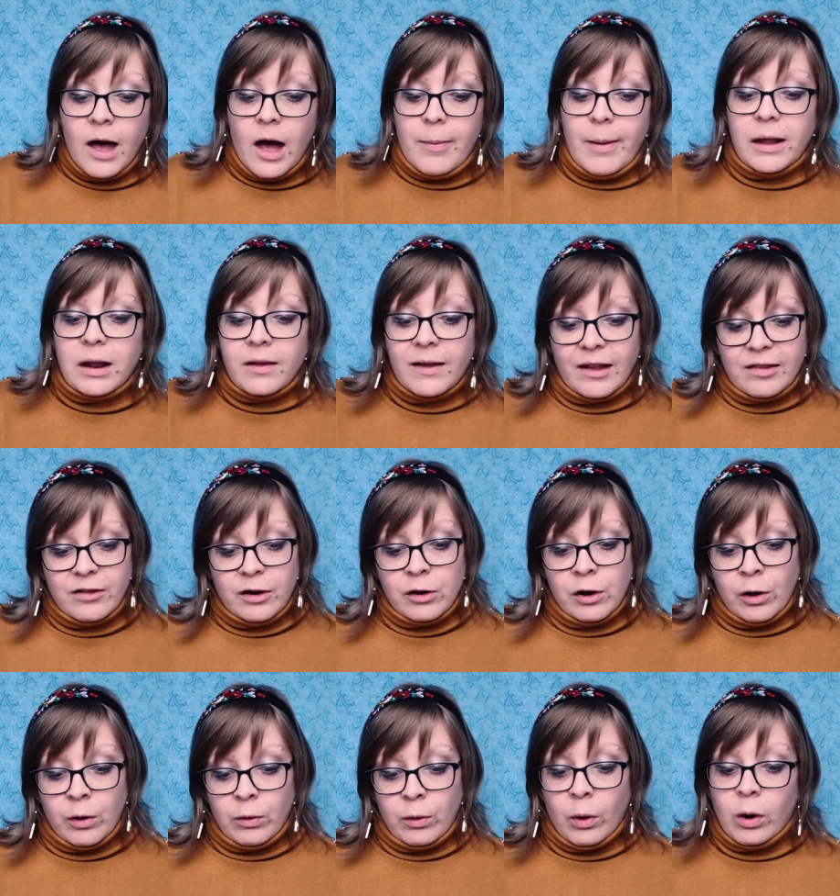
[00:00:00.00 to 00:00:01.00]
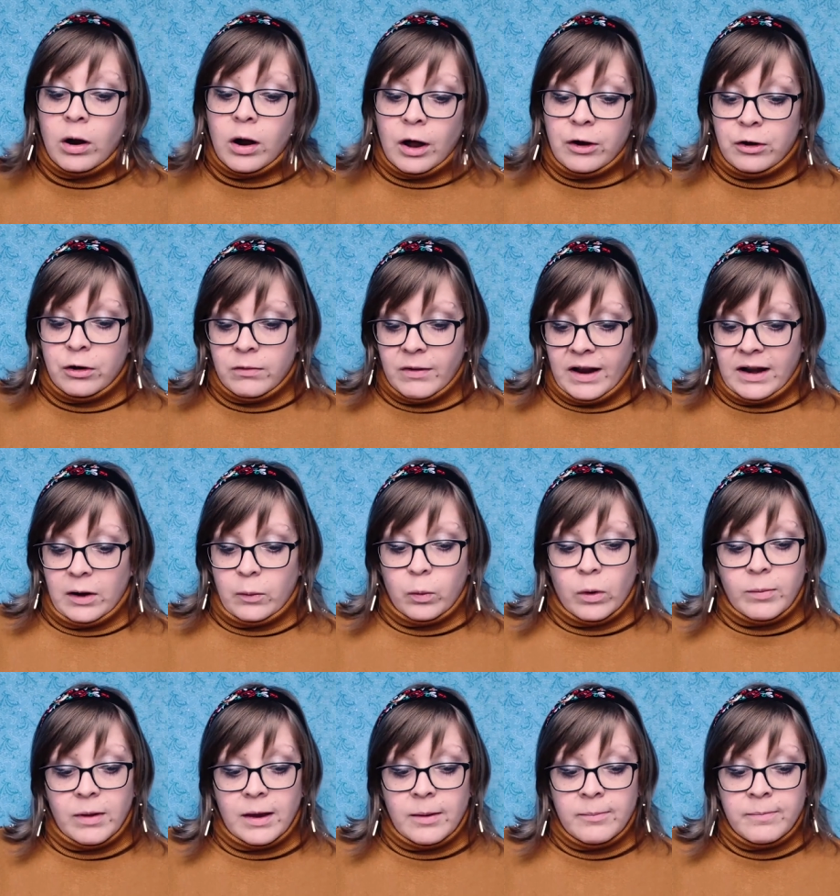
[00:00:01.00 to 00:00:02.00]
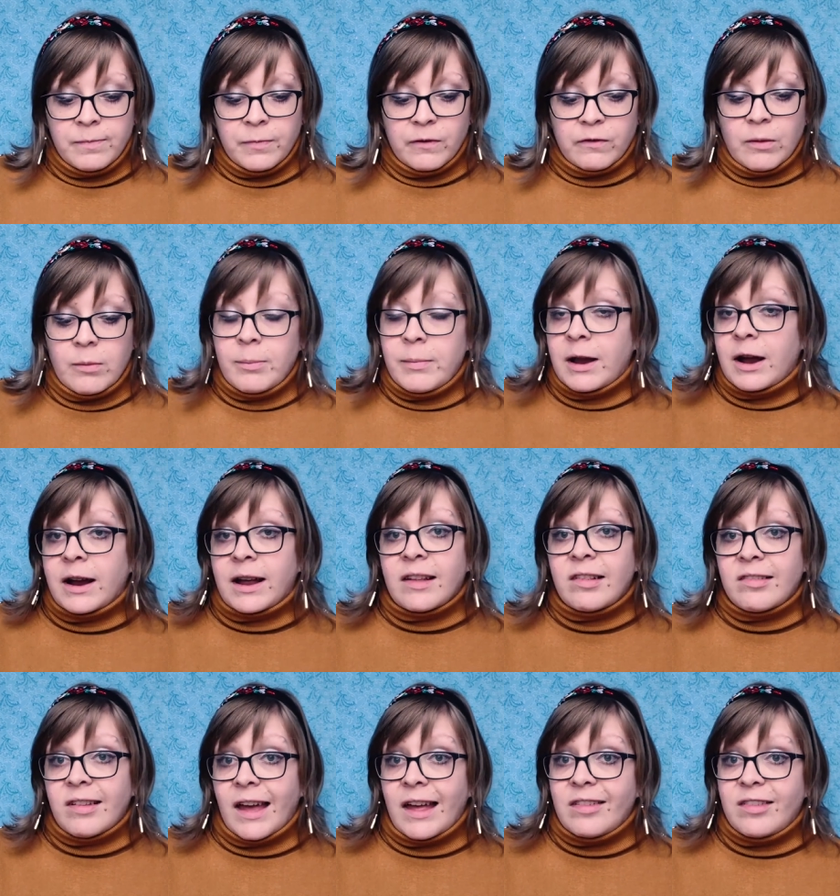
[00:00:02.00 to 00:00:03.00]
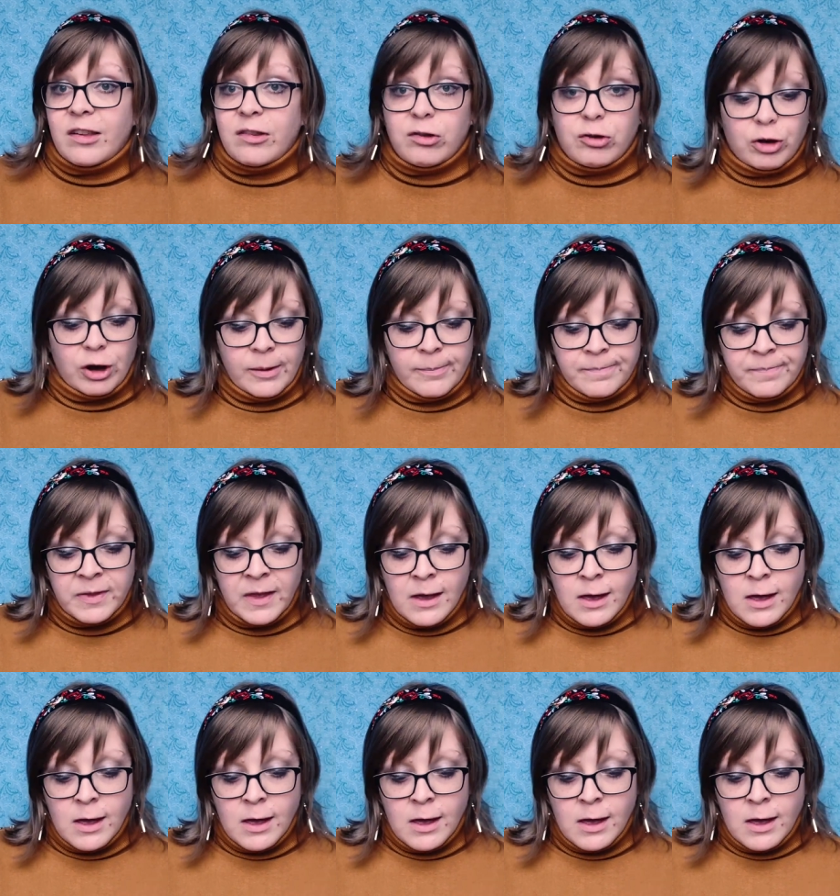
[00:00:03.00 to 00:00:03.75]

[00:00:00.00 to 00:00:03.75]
about a lesser known or underrated woman from American science history.